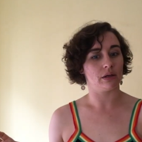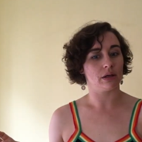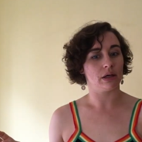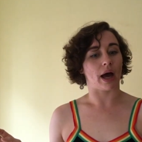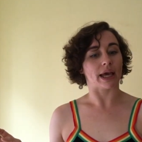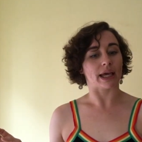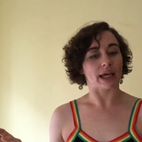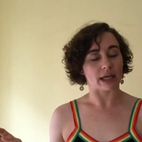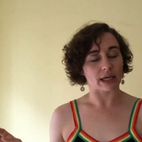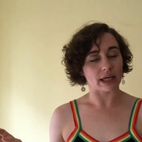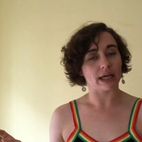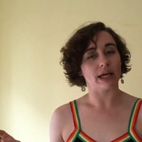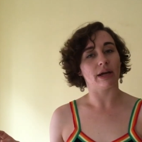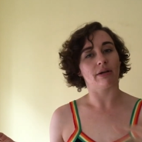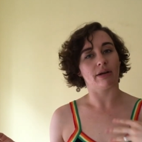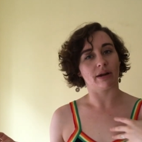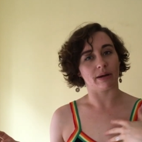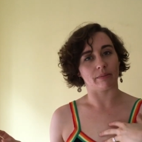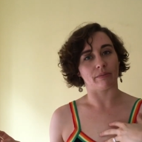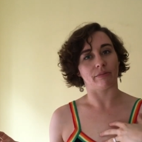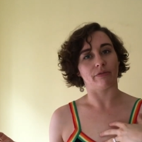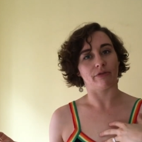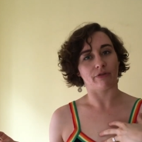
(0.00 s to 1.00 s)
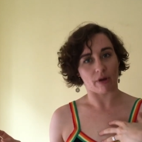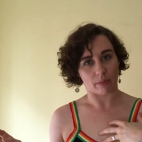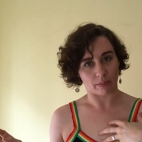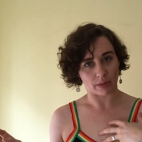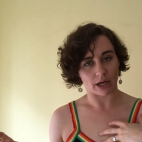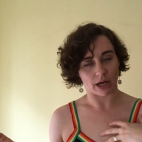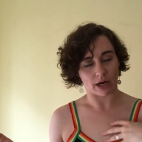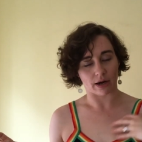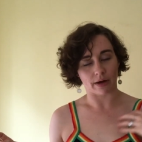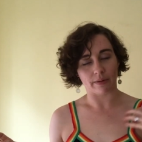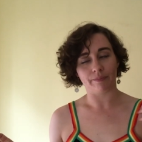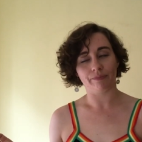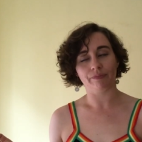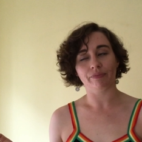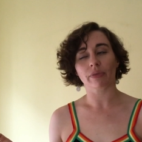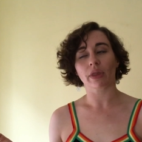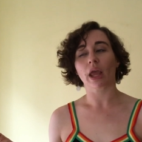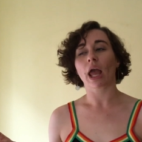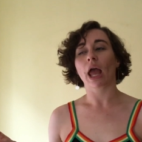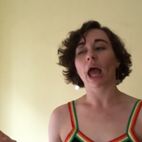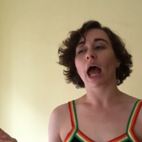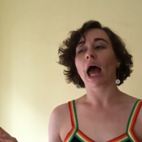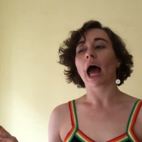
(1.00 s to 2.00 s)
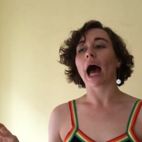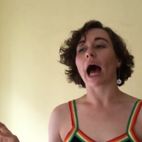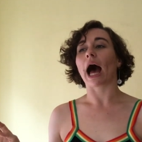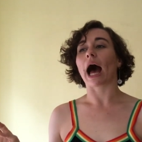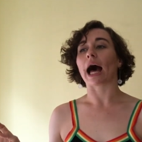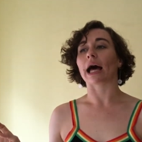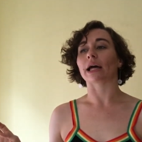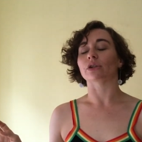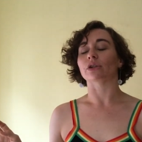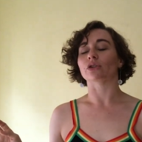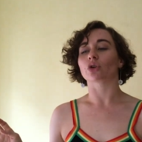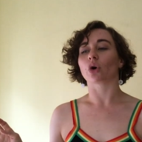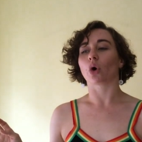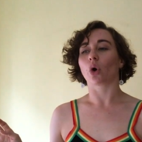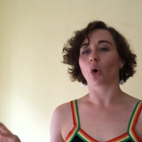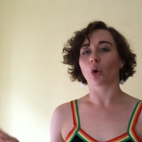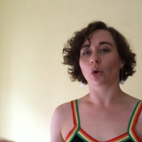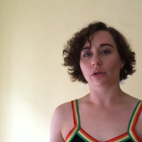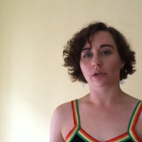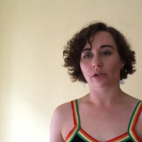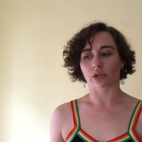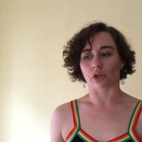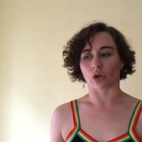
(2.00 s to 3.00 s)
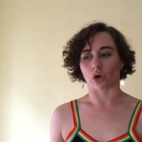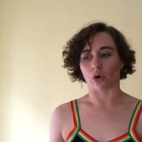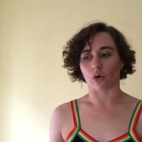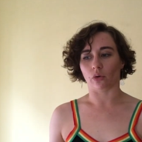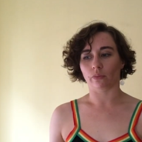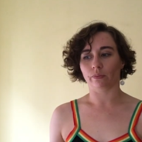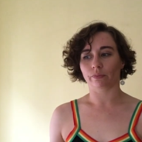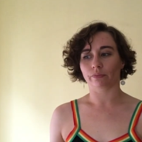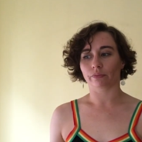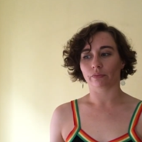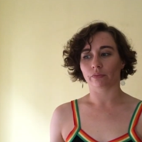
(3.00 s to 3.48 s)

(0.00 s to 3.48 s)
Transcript: I can hear him from here. And also,